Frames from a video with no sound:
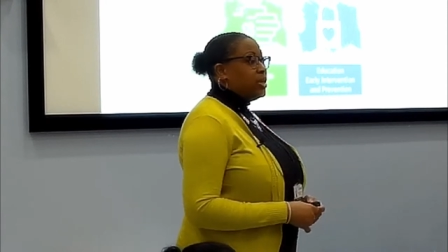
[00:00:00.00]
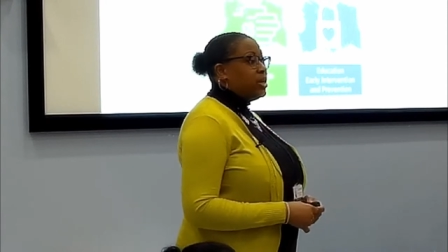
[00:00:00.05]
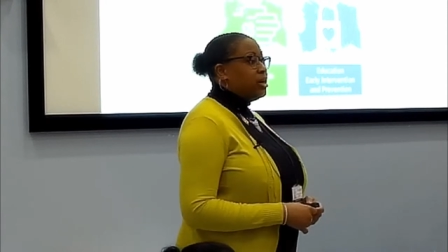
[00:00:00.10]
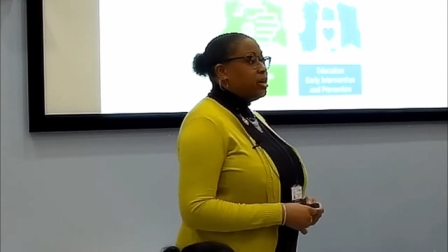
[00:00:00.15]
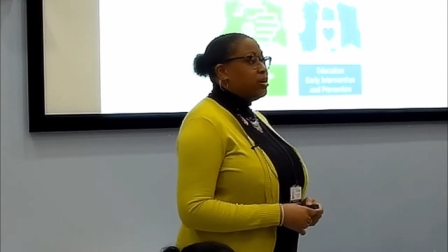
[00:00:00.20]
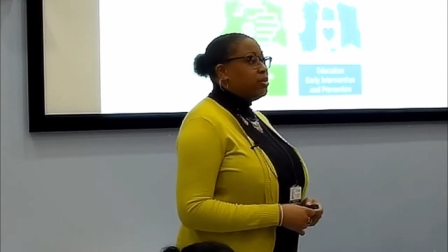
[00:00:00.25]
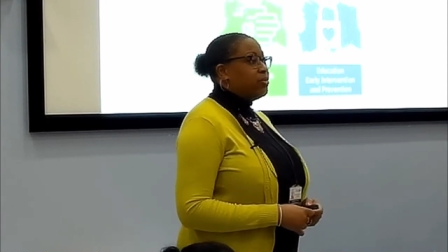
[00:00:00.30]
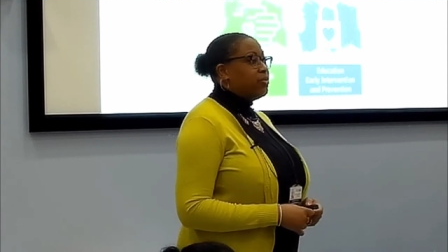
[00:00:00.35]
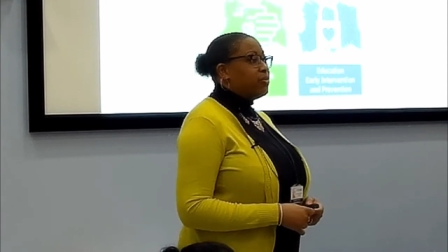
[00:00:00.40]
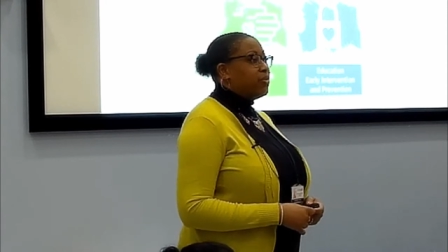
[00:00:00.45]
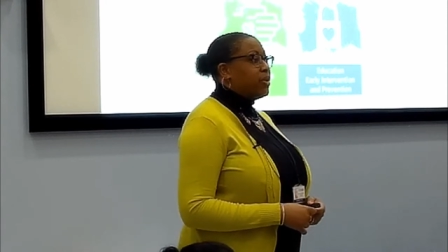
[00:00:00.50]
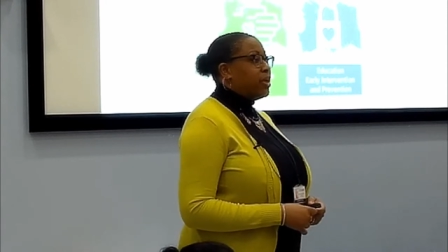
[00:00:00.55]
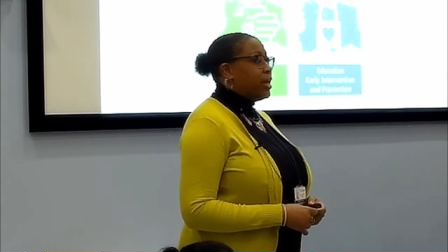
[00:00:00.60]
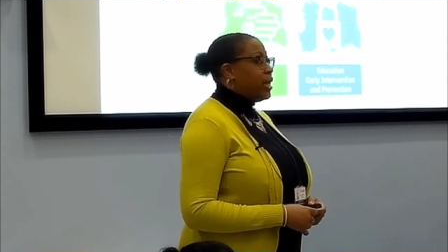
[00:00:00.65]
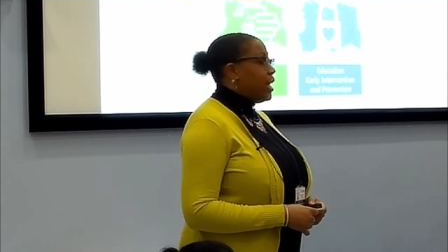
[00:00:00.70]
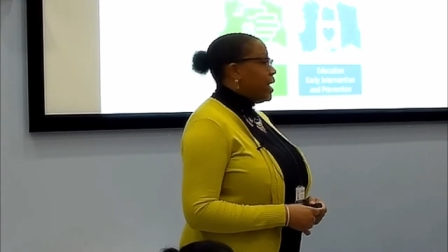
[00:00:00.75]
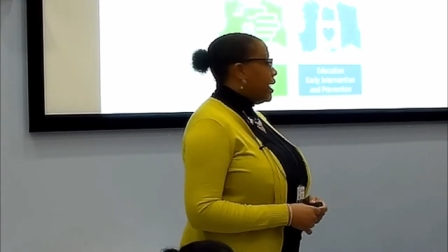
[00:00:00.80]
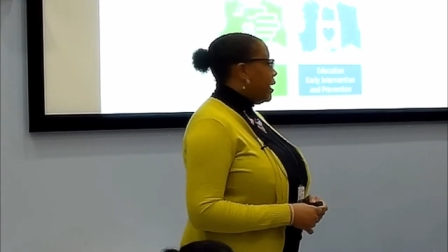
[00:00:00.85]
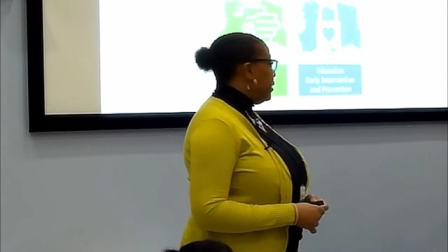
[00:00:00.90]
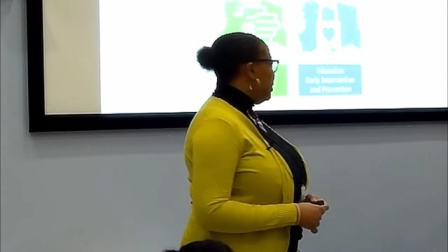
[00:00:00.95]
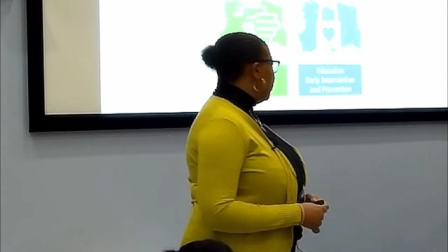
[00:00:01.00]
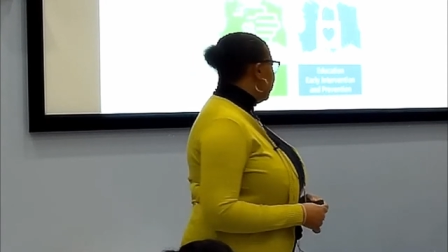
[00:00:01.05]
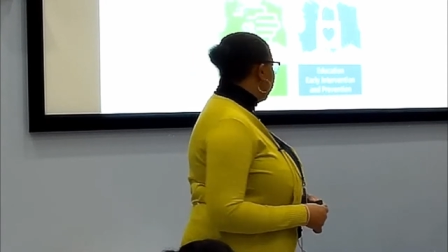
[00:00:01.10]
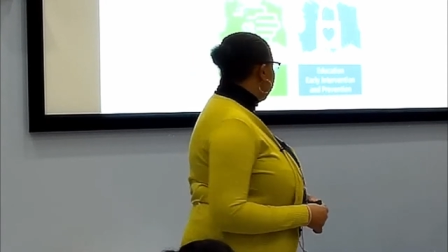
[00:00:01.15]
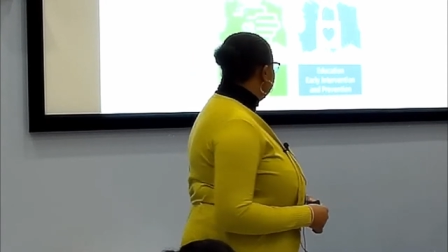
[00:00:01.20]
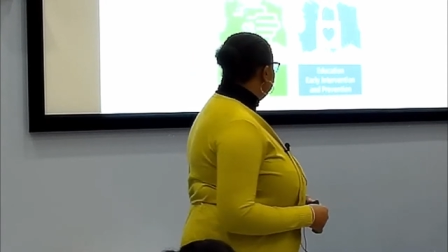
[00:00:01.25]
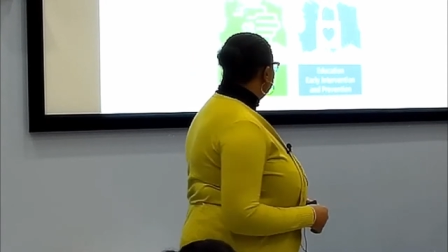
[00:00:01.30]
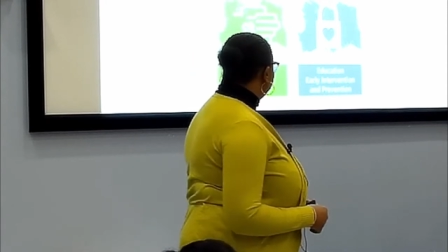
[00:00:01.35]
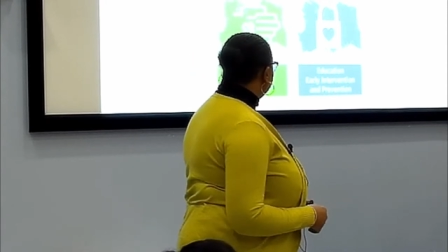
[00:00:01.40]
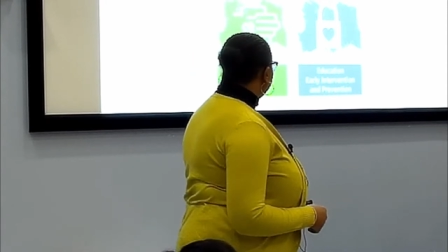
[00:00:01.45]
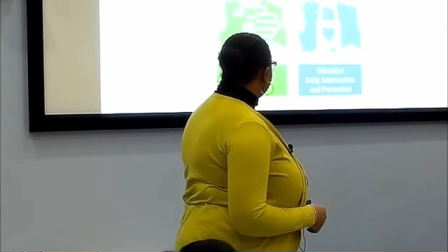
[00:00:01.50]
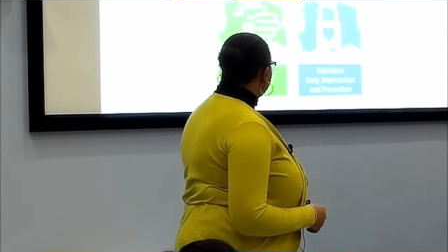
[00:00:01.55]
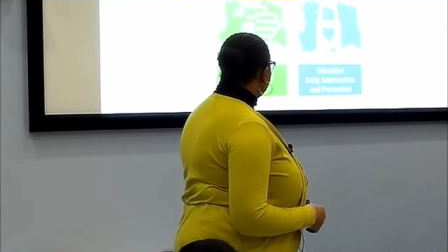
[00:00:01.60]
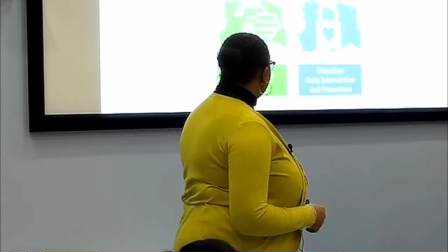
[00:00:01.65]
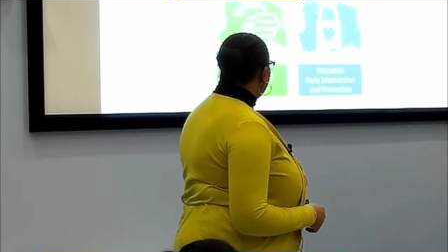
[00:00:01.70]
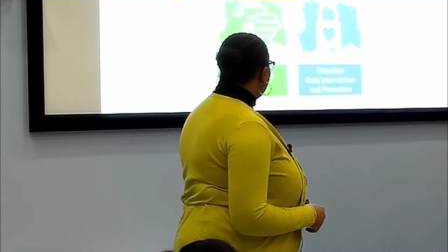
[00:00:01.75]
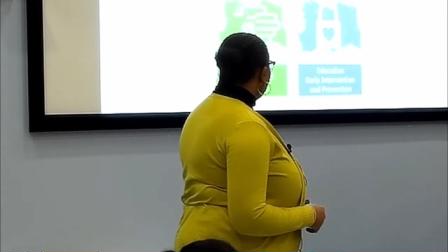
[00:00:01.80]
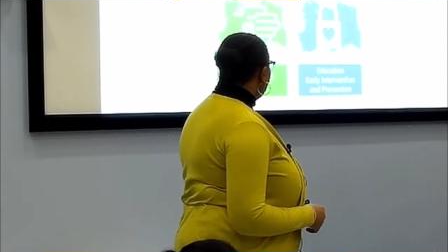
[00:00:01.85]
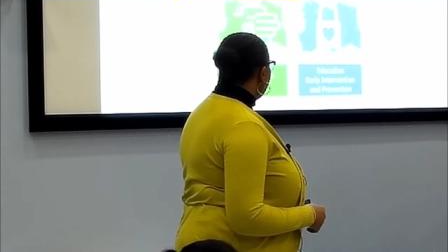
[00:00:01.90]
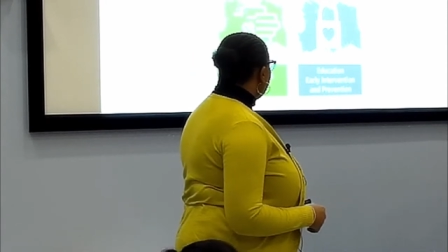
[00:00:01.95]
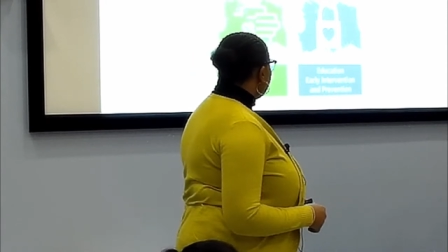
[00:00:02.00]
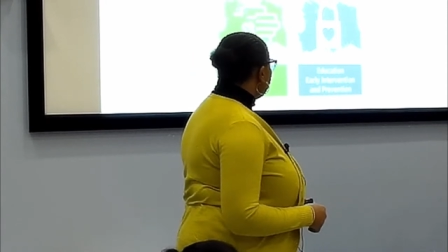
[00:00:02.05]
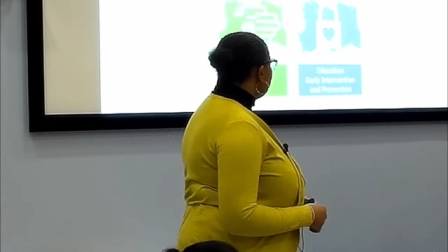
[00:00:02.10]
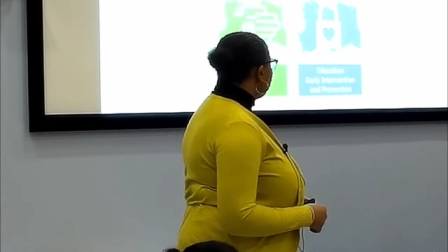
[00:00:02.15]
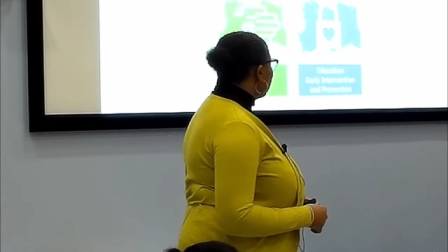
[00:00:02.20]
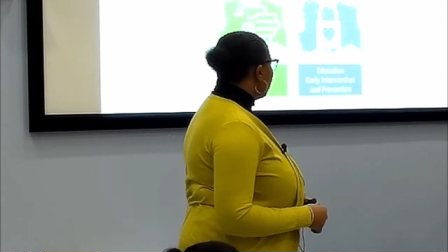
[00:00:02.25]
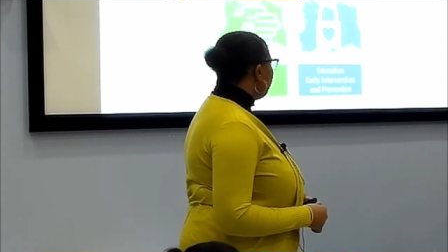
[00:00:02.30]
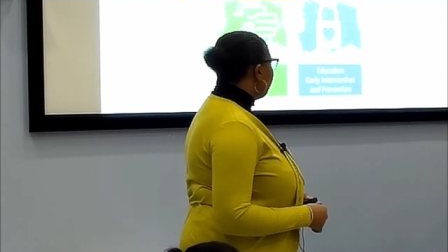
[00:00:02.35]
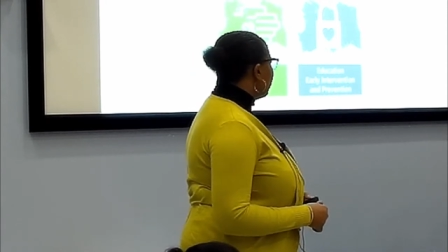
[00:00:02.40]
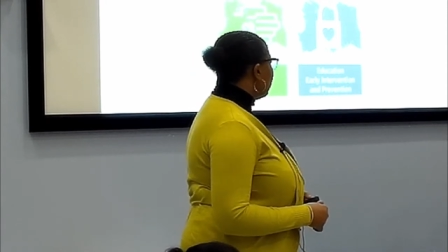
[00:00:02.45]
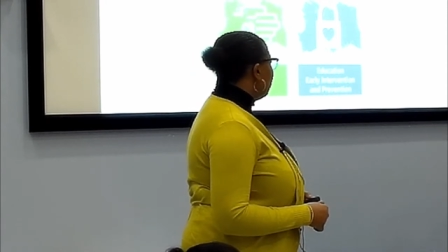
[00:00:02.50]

health, and stop